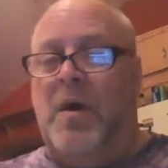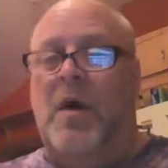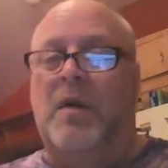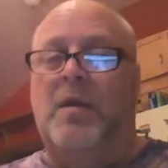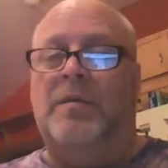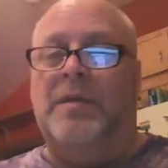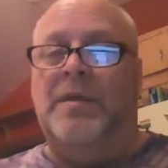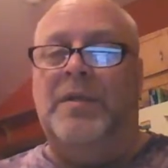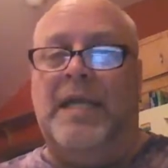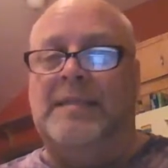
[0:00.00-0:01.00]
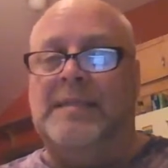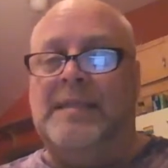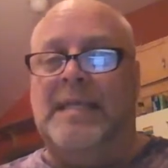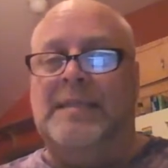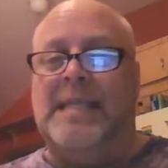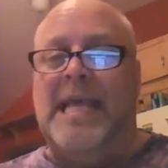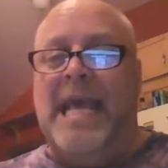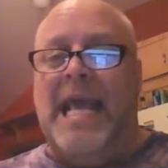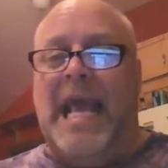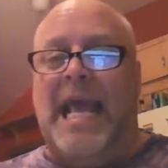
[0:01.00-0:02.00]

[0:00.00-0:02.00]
from all over the United States